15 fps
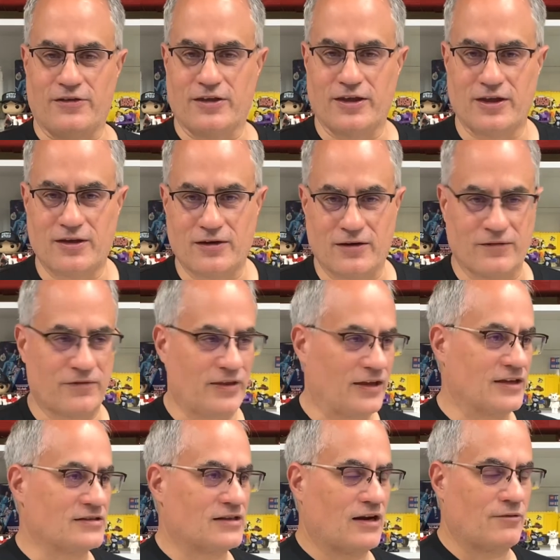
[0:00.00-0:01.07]
then of
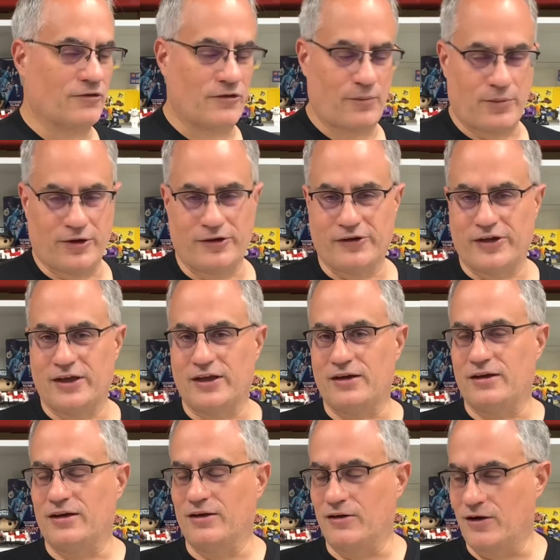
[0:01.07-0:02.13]
things that I was
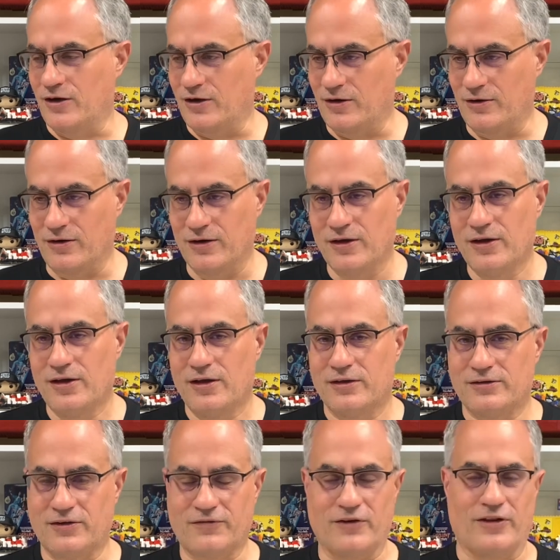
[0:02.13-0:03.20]
building or
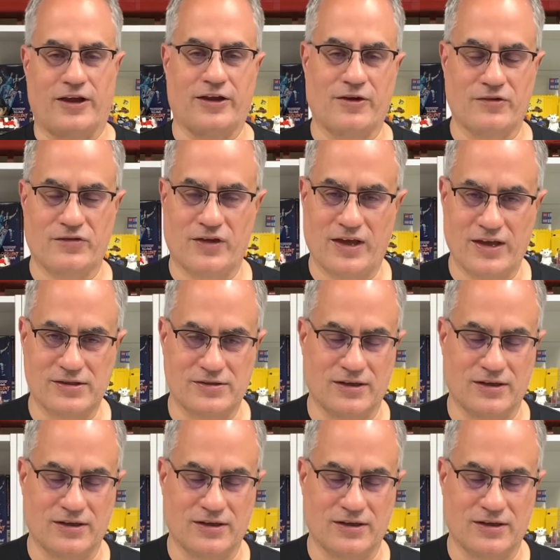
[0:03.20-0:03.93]
different Lego sets.